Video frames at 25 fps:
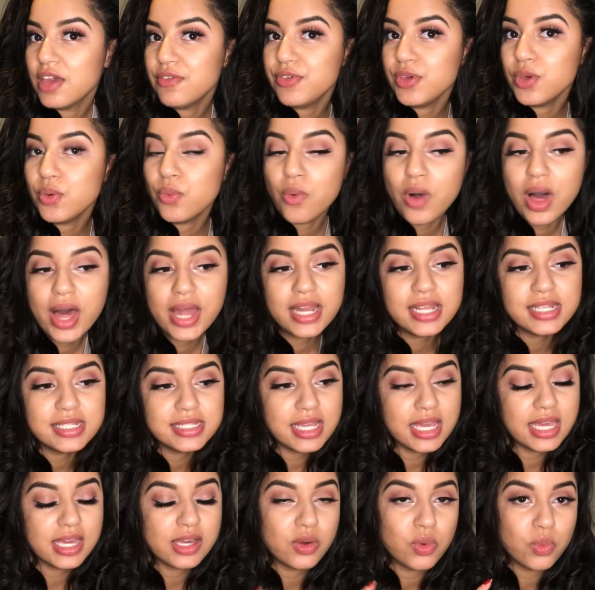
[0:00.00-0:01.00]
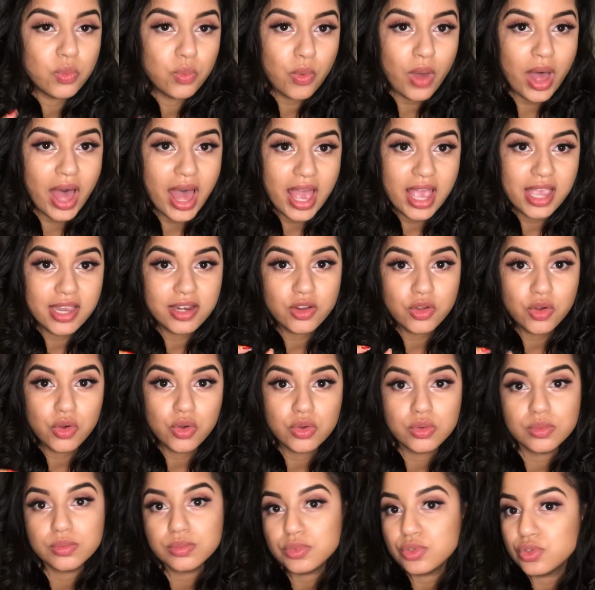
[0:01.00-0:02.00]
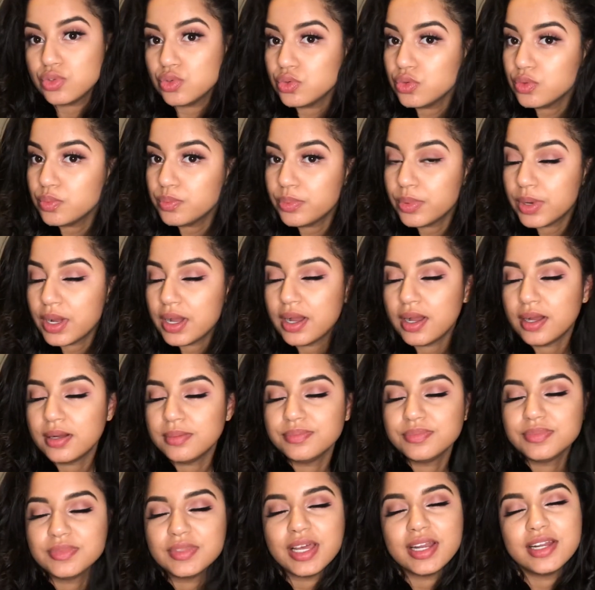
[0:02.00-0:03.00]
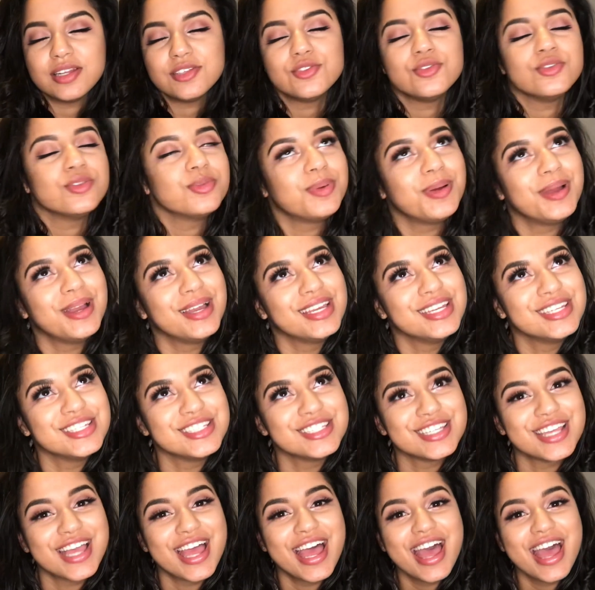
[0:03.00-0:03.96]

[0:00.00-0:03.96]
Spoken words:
you want to take a wide comb not a toothbrush.